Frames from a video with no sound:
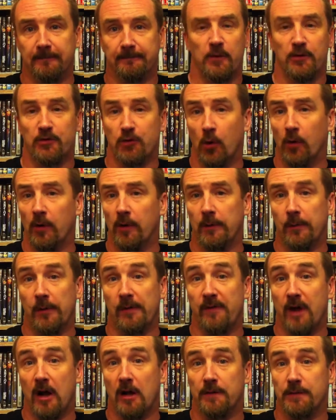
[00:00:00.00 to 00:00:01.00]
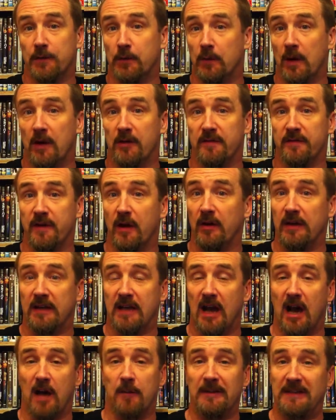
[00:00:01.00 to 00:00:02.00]
The story revolves around a very
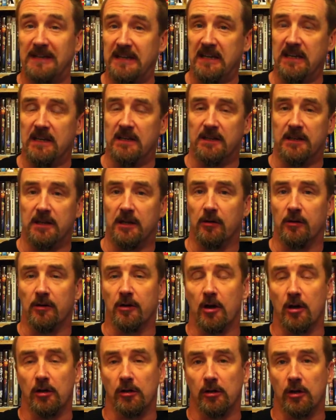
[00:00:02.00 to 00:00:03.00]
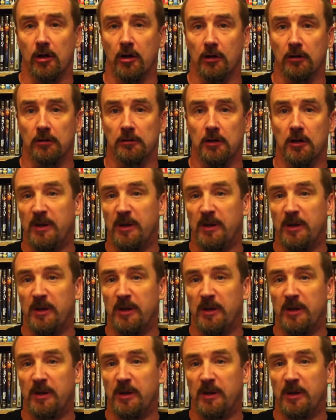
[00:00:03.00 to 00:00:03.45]
common need here in Hong Kong.